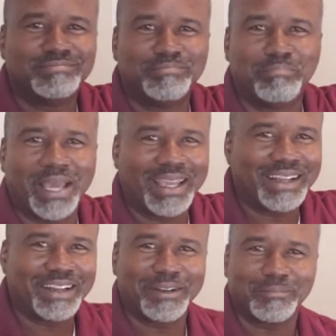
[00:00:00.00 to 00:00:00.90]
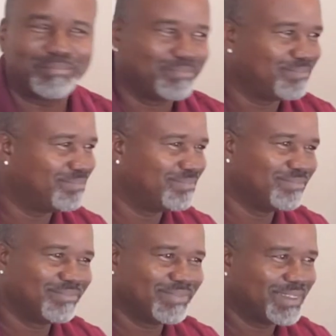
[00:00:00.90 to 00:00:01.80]
made up,
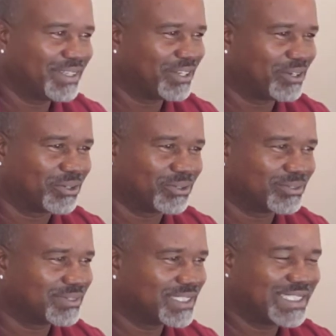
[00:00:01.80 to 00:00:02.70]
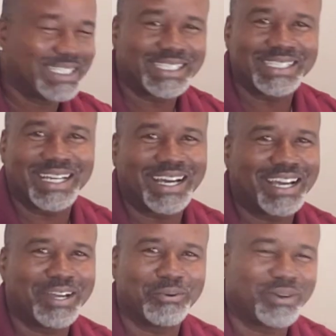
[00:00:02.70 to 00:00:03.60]

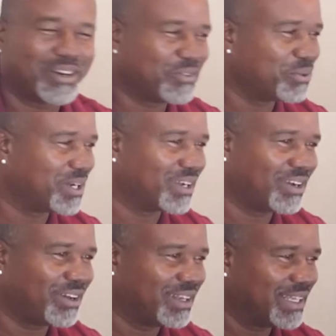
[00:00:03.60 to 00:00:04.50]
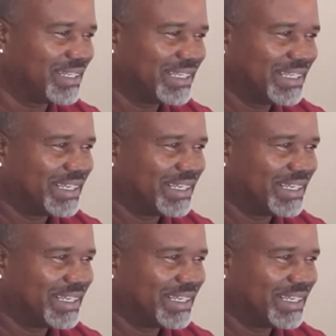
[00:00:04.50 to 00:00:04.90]
CGI, whatever you want to call it,